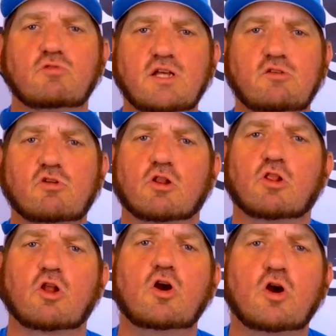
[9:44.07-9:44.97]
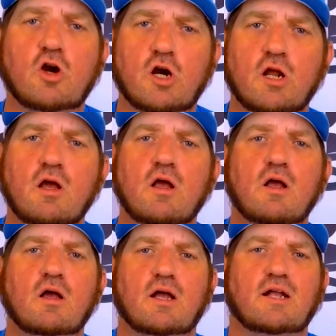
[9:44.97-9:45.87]
You need to learn
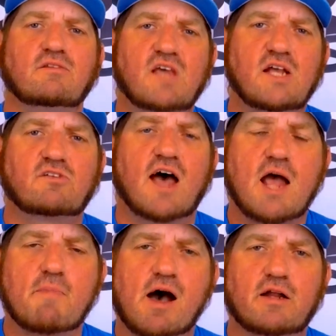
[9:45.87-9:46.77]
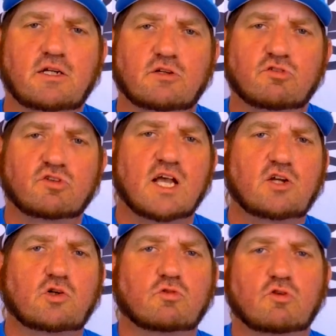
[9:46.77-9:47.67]
and take time out of your
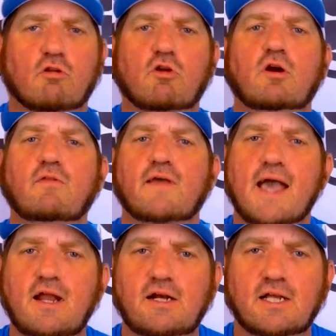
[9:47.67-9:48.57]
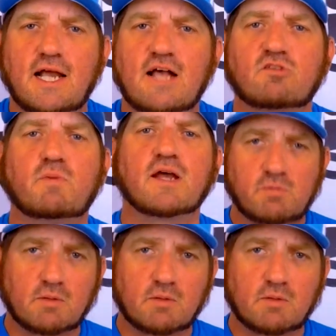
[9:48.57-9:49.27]
schedule to learn the editing aspect,